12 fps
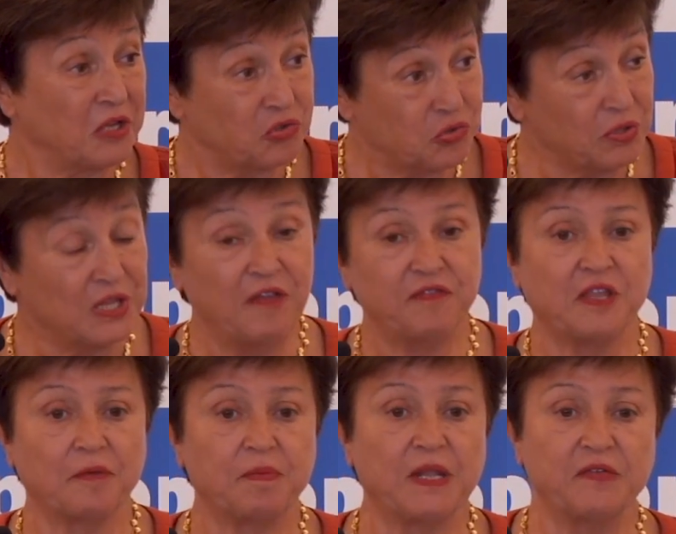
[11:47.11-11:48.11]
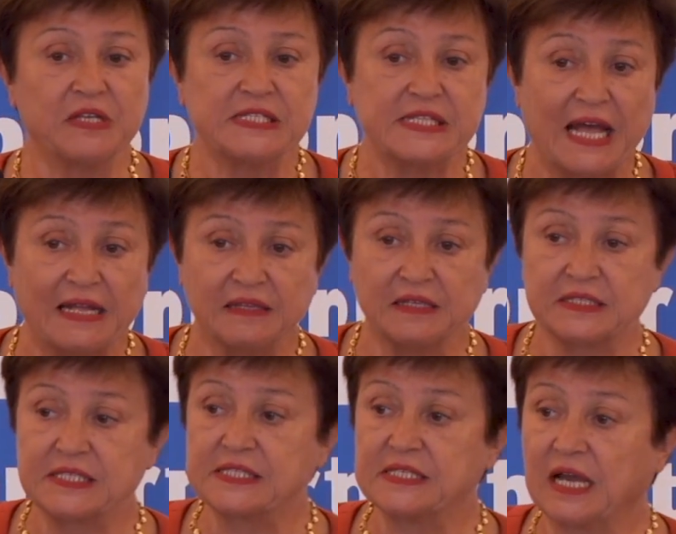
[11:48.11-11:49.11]
to lift up living
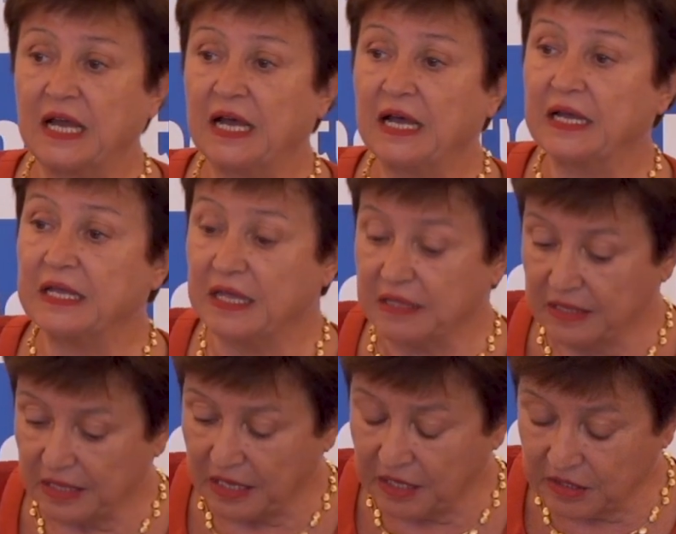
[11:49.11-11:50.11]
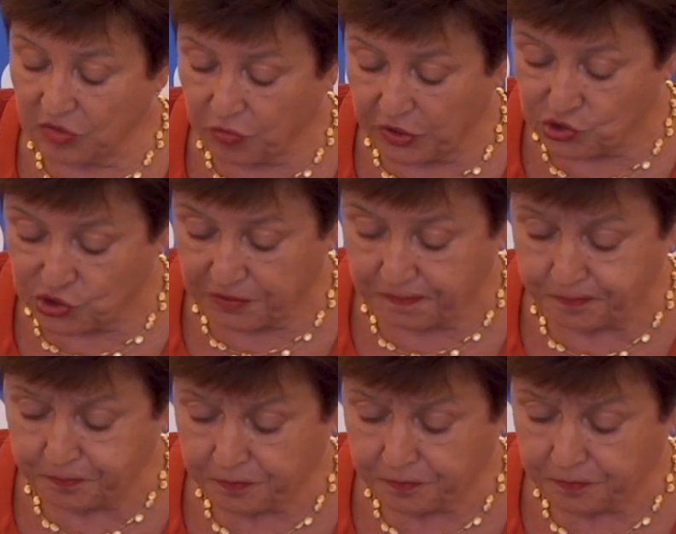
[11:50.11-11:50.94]
standards in the region.